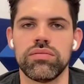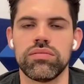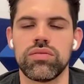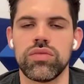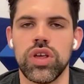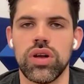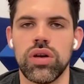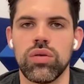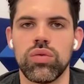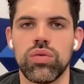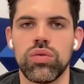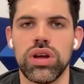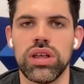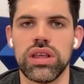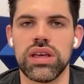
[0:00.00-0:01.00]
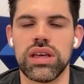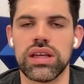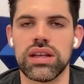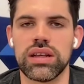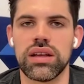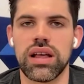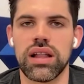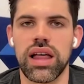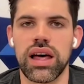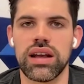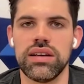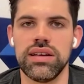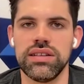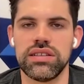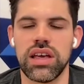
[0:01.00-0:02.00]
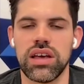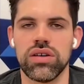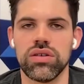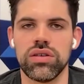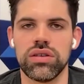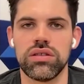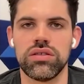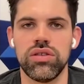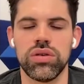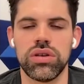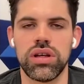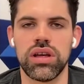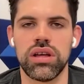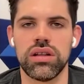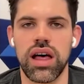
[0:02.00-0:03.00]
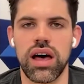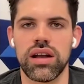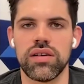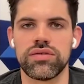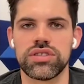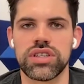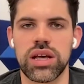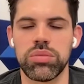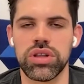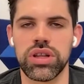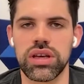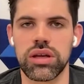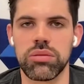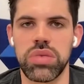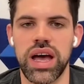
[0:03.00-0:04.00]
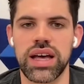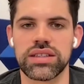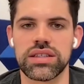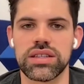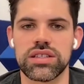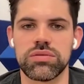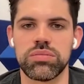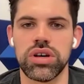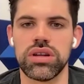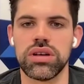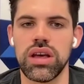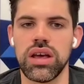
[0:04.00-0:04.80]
really in a lot of detail and do a lot of sampling and passes. But